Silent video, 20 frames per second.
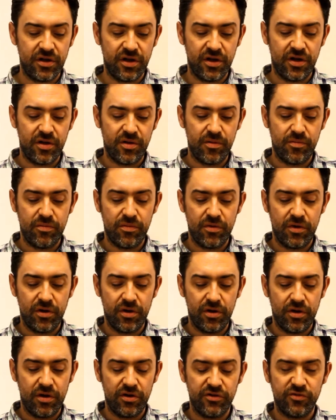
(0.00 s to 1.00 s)

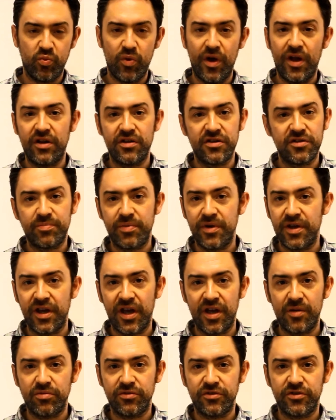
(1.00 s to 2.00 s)
as well as being
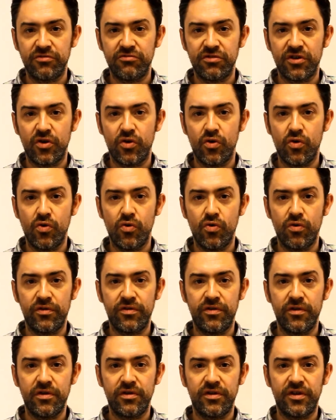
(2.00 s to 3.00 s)
able to record
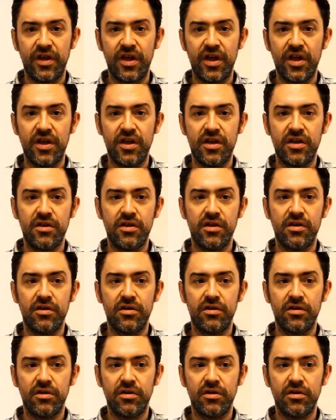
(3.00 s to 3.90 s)
that a